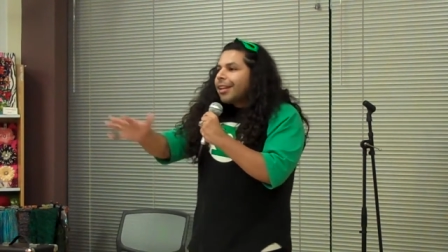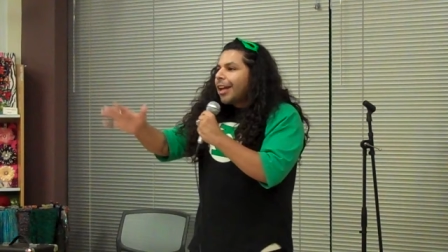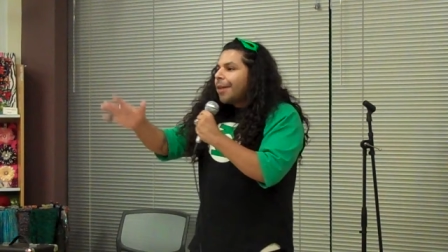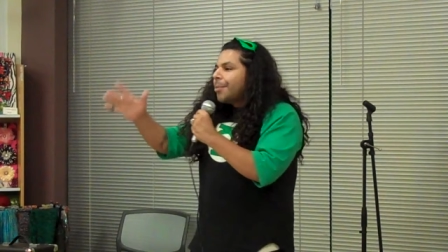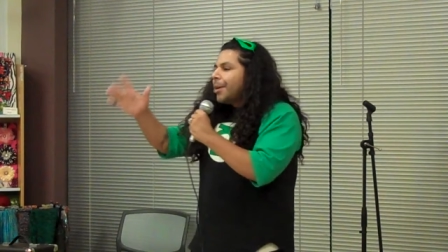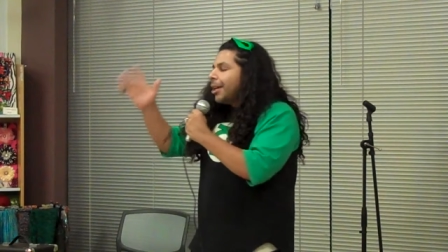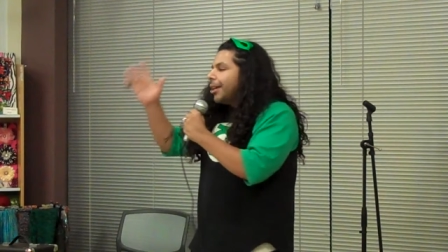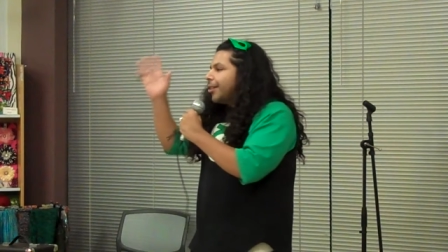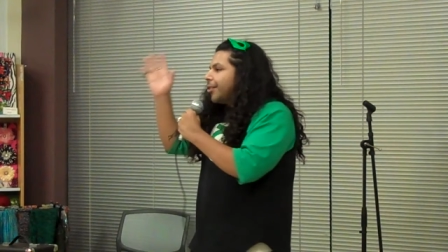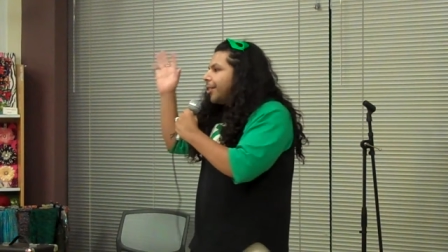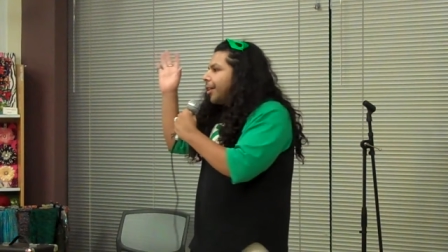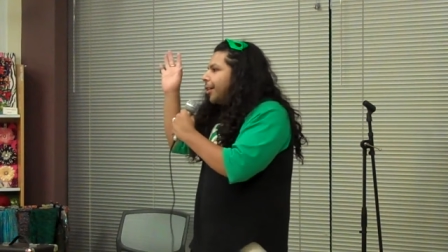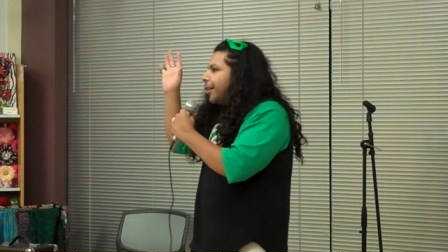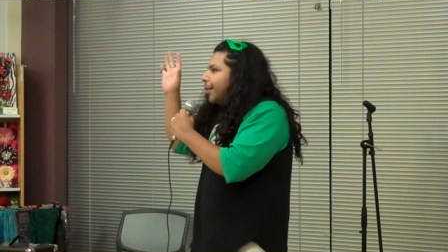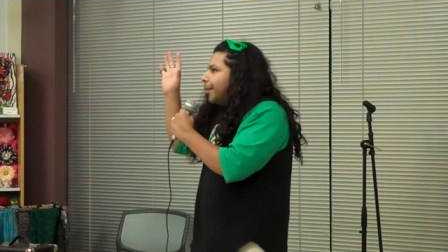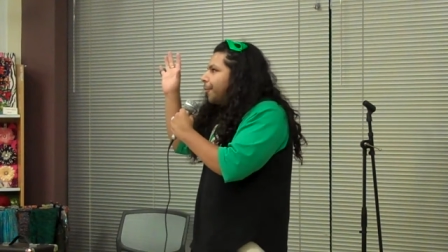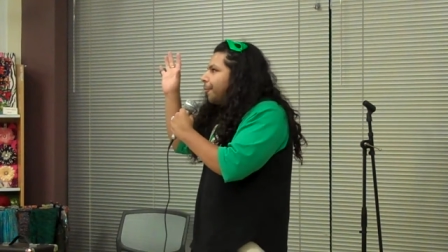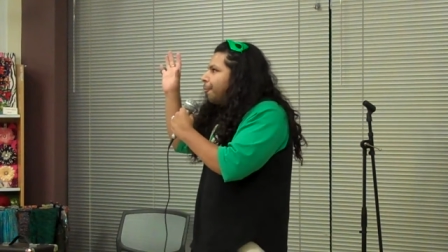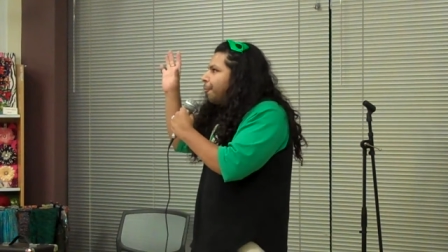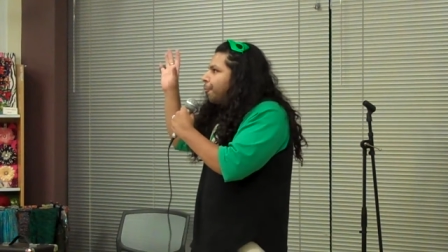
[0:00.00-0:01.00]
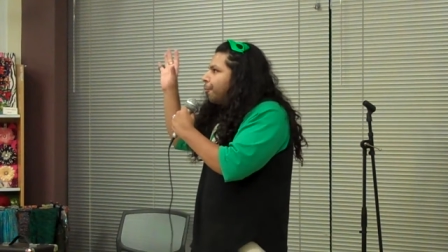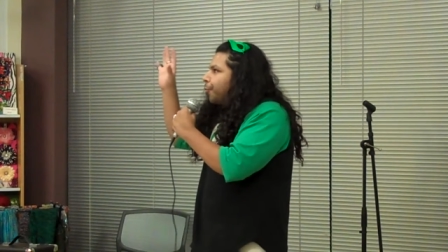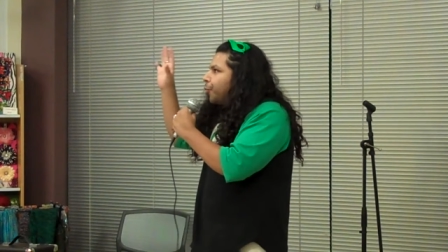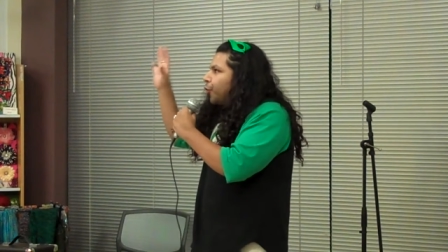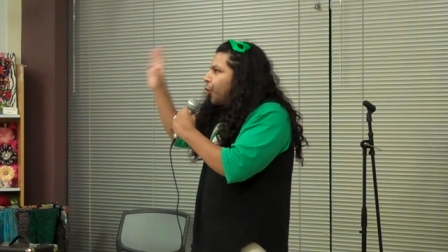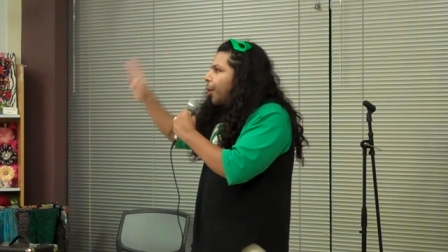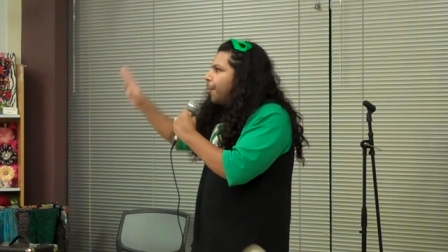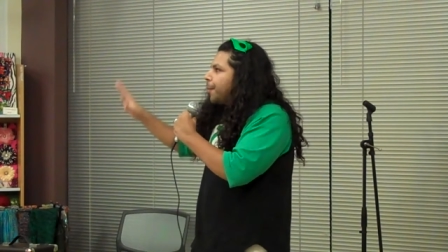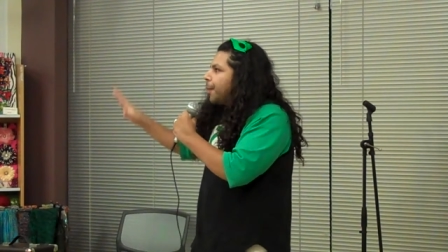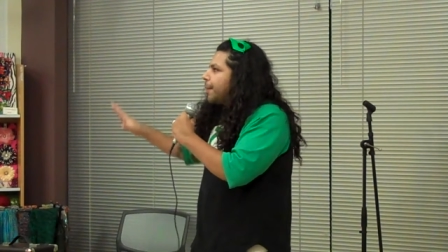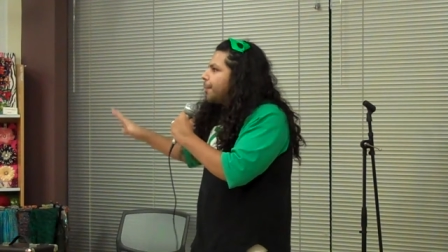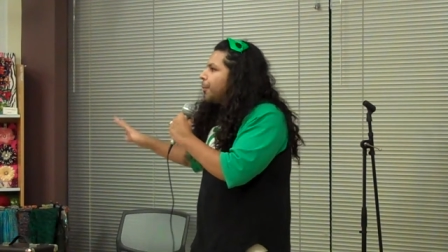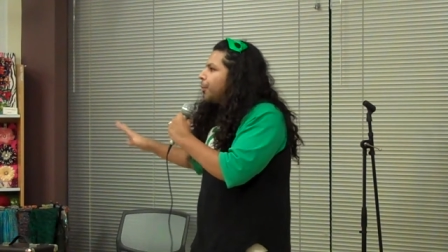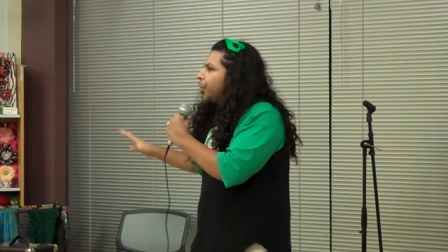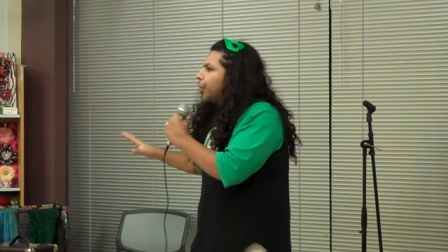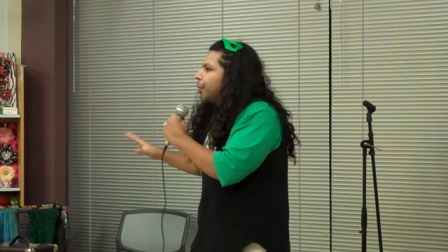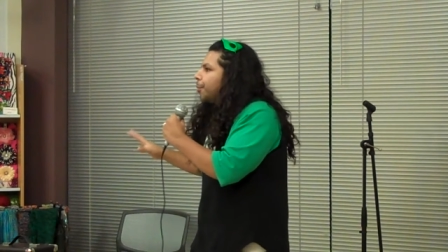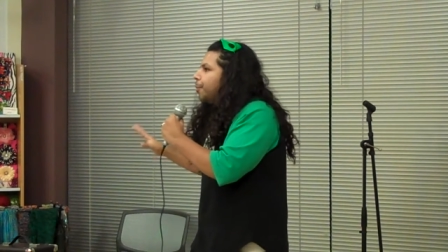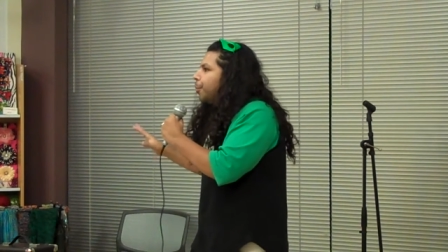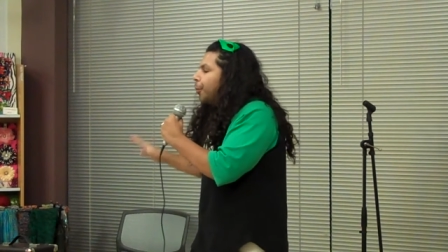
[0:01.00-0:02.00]
That means that some
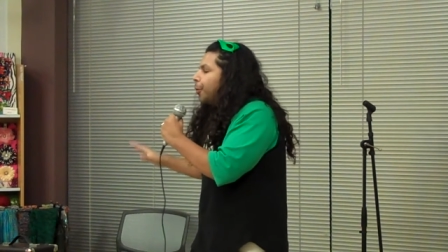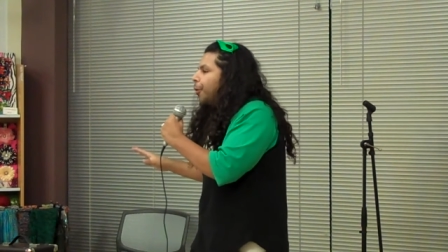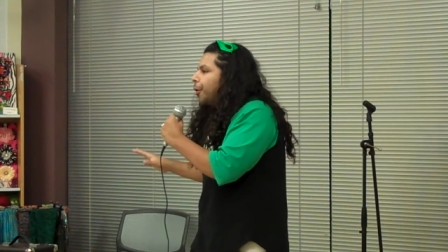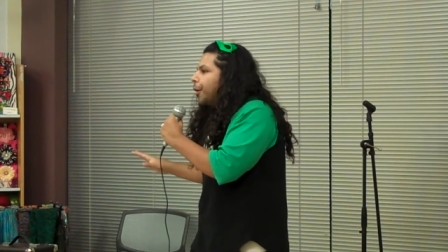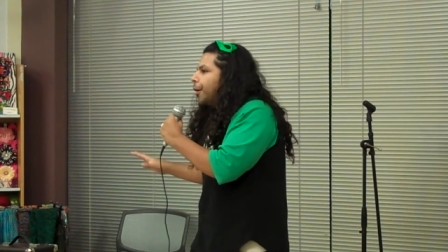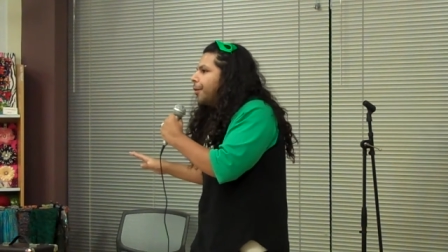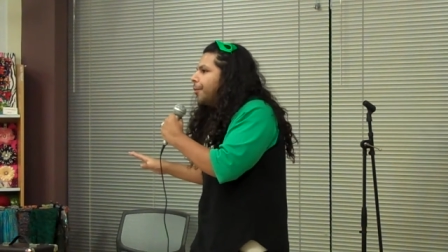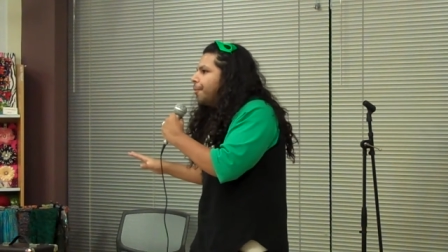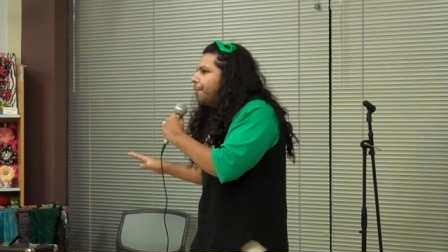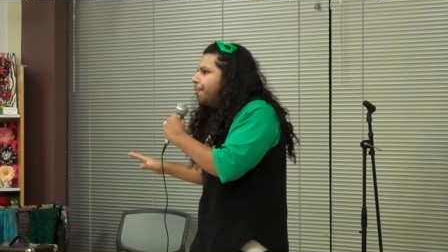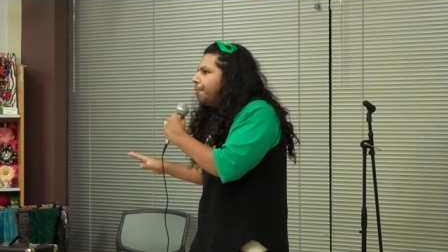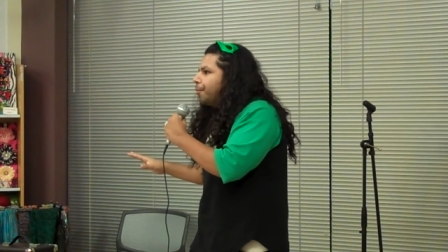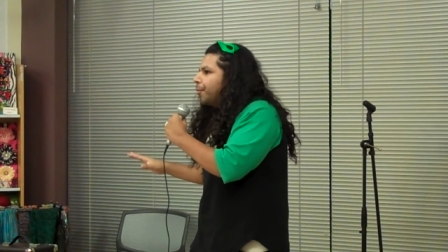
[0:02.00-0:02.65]
people are born